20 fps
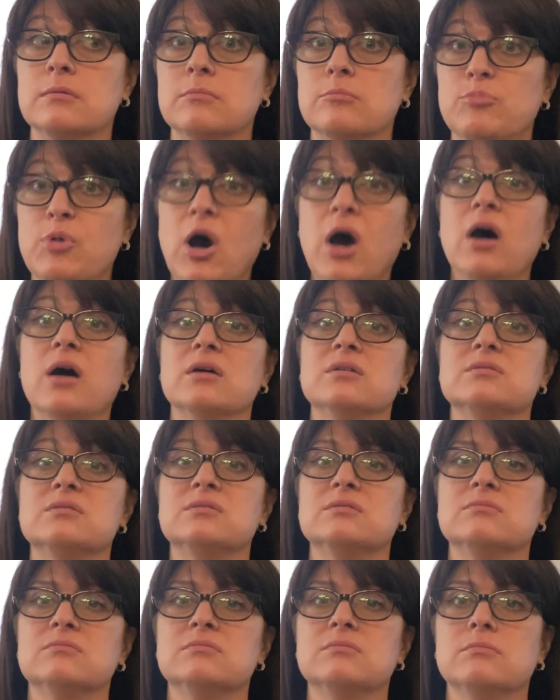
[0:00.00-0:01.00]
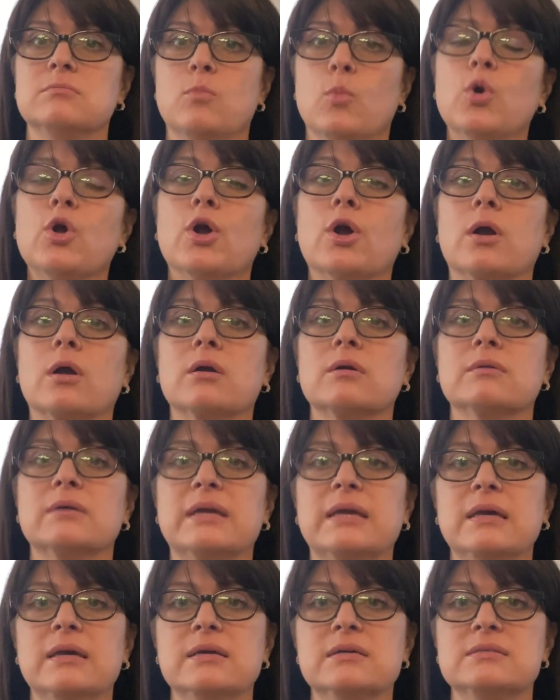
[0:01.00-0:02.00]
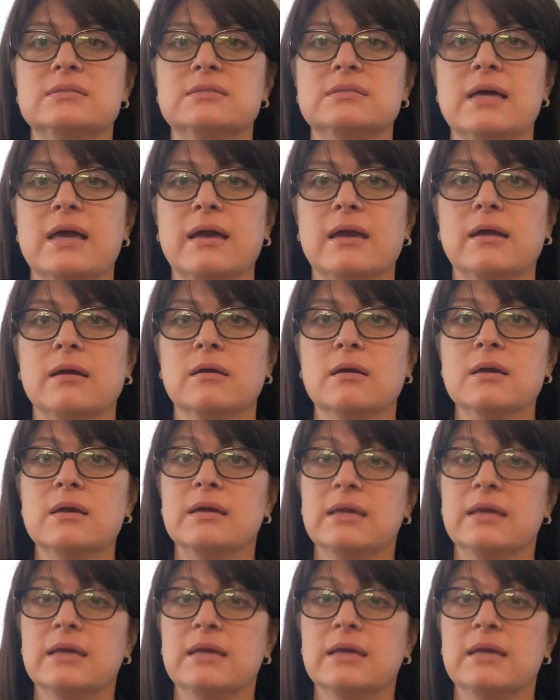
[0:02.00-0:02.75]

pause work. He is saying,